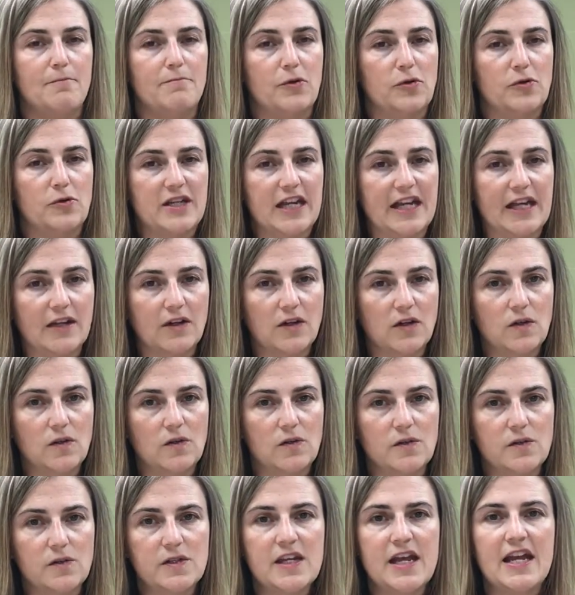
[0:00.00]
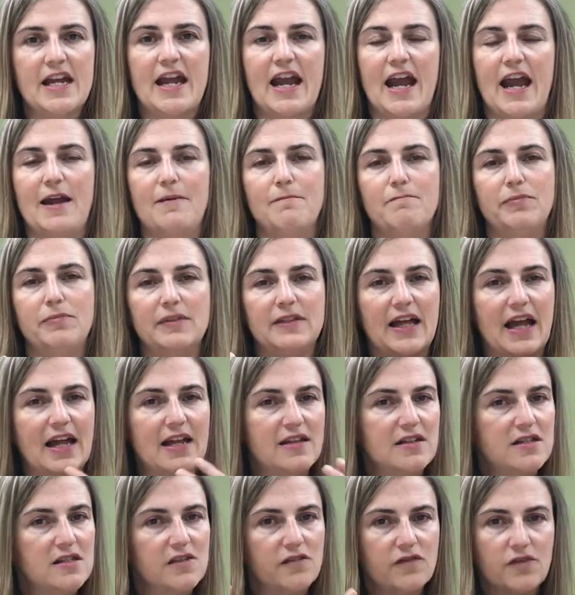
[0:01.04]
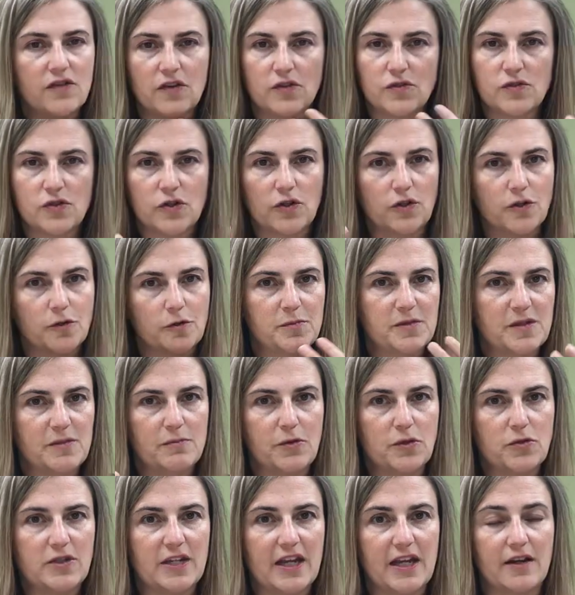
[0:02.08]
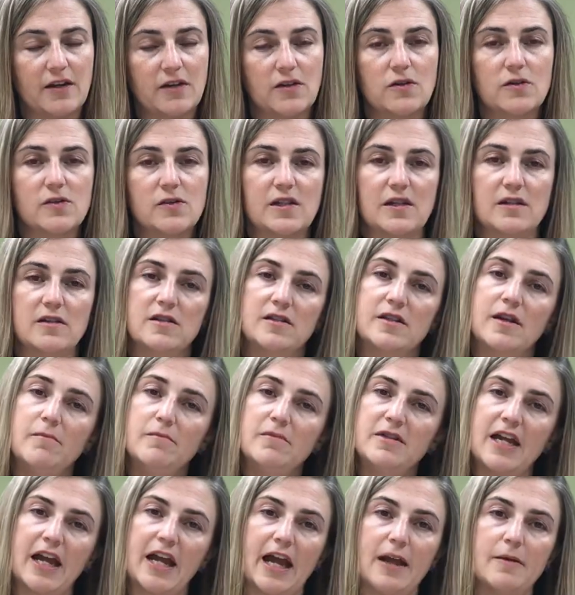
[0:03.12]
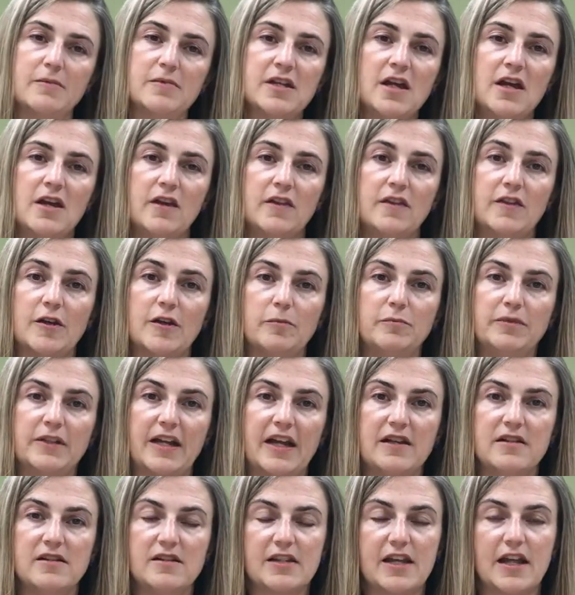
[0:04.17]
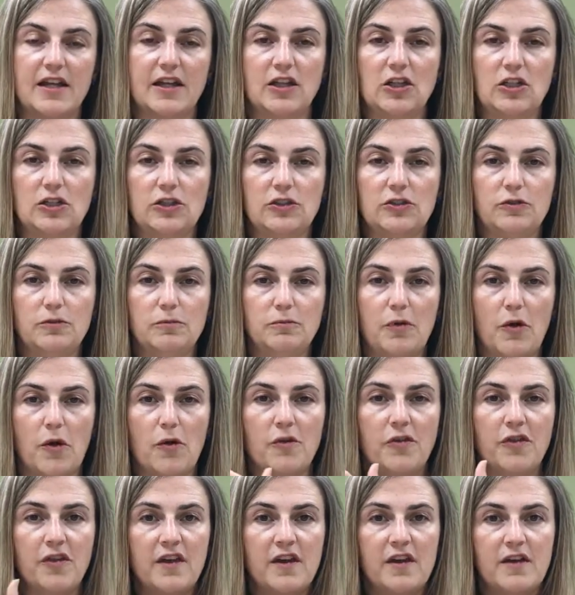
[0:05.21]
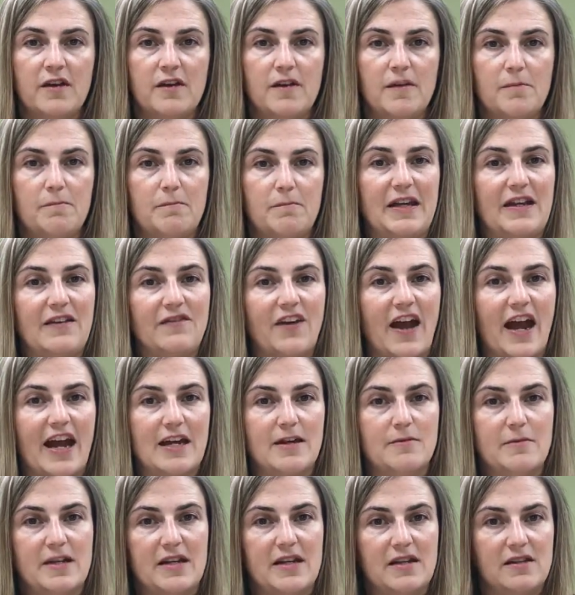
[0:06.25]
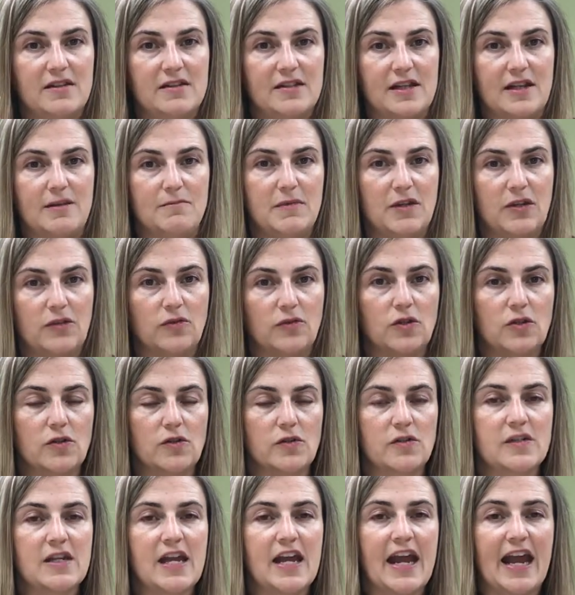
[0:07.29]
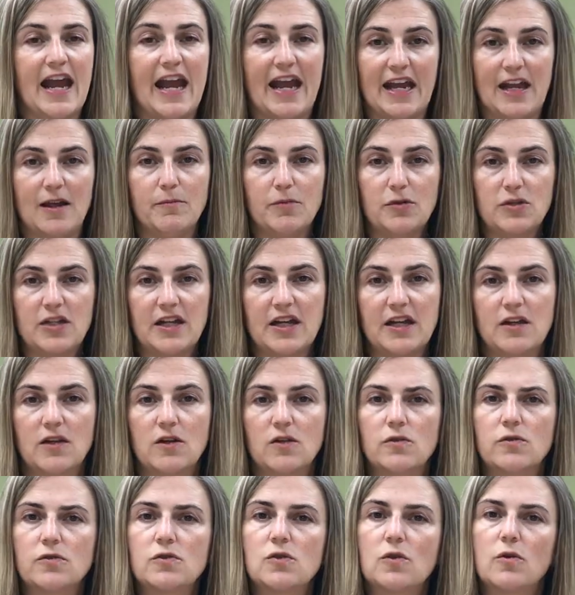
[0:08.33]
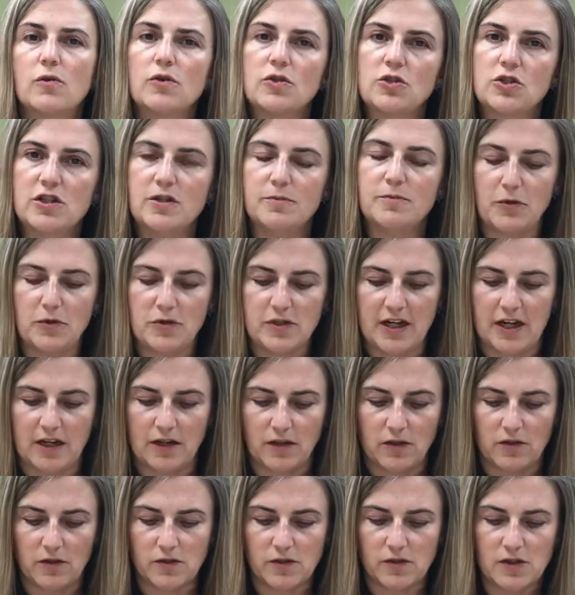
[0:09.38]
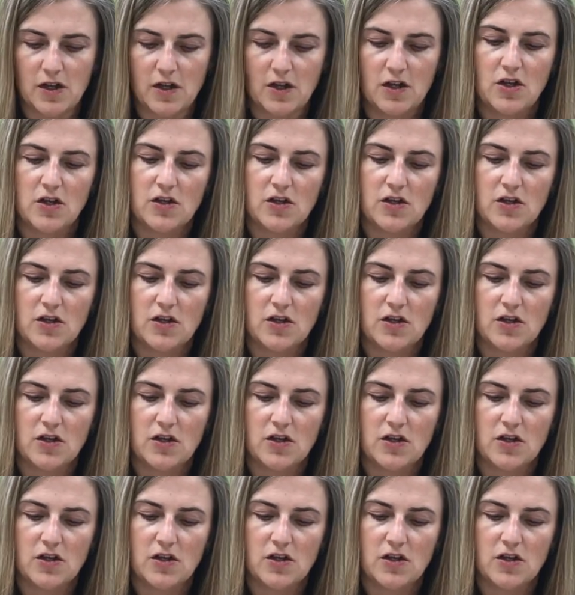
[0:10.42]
botanicals and blends of those herbs and botanicals, and sometimes they're blends that include both B vitamins and minerals and botanicals, or just botanicals.